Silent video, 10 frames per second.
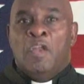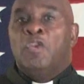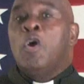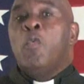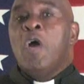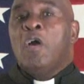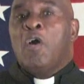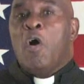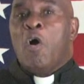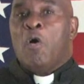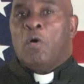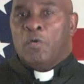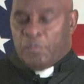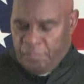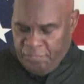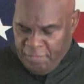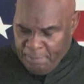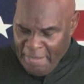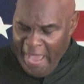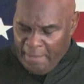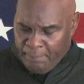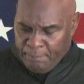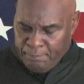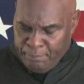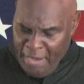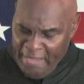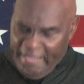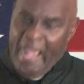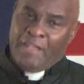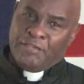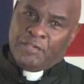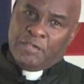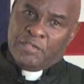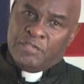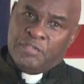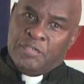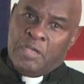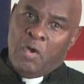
no one called the black broadcasters